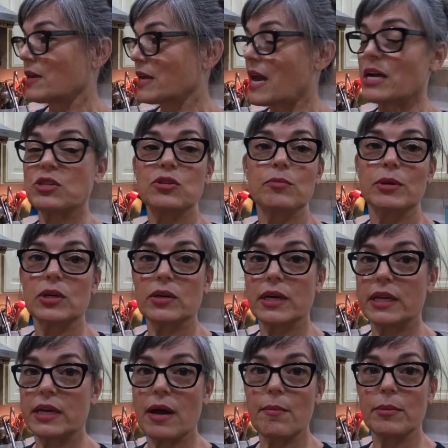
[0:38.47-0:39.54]
cashew milk
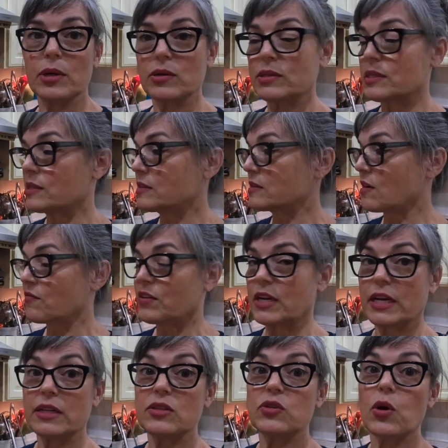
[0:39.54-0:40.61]
and nut milks and stuff in
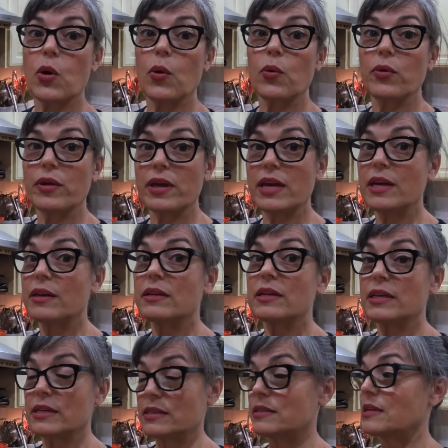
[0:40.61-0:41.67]
it. So it
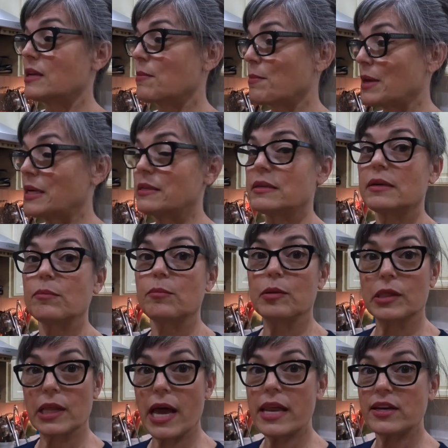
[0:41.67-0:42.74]
is an amazing
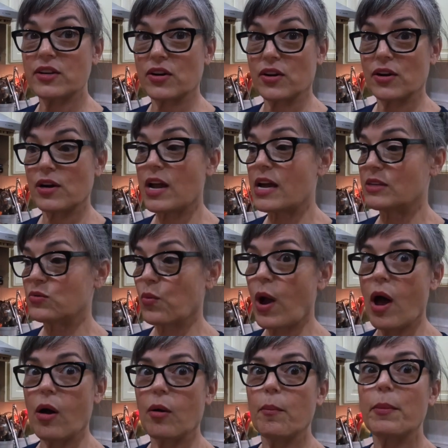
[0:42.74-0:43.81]
blender as
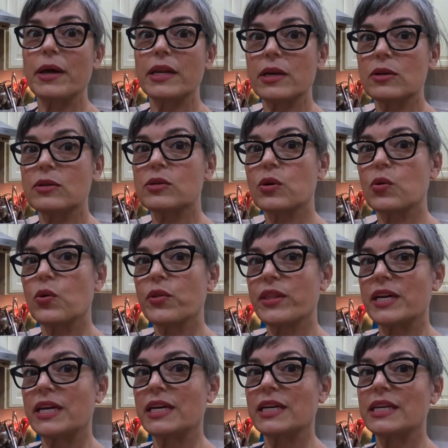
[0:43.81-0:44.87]
well. But here's the cool
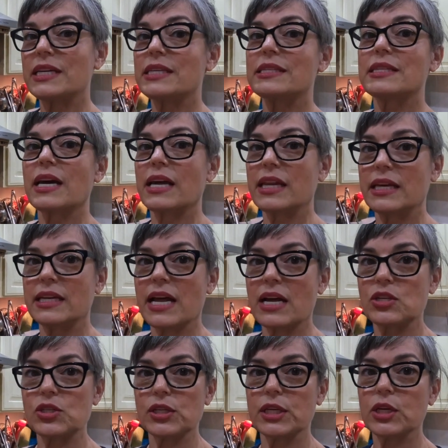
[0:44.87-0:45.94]
thing is that it
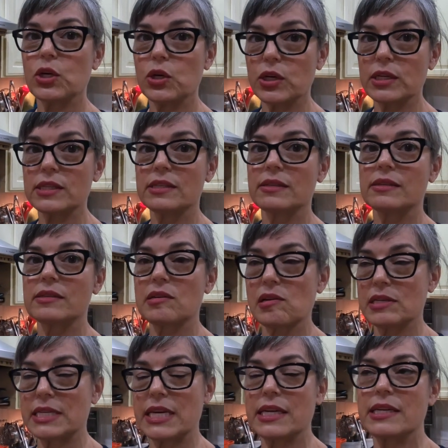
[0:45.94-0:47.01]
actually cooks and
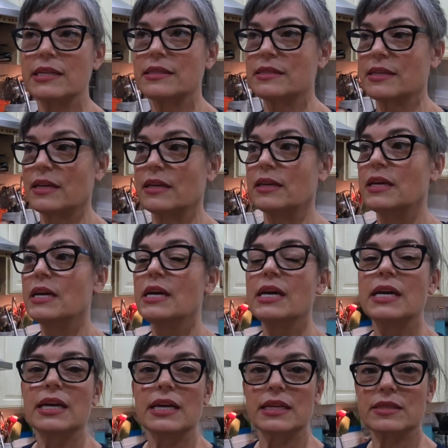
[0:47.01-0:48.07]
sautés, and
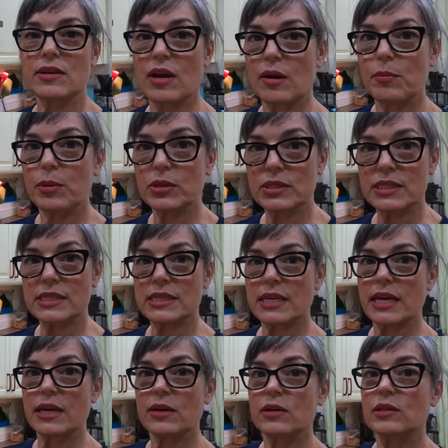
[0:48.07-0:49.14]
it's got a built-in
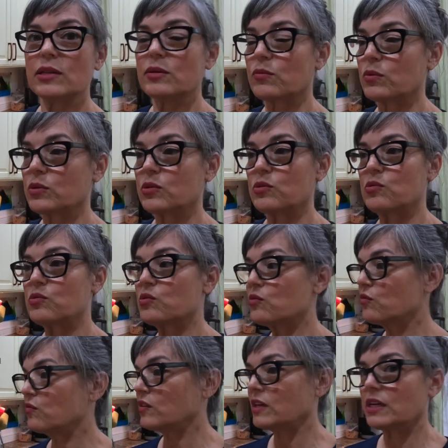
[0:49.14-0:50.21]
scale. It will do sous
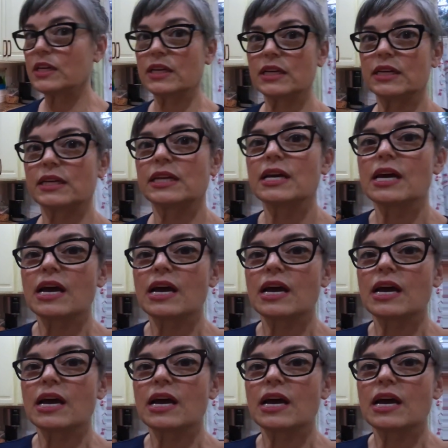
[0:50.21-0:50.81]
vide.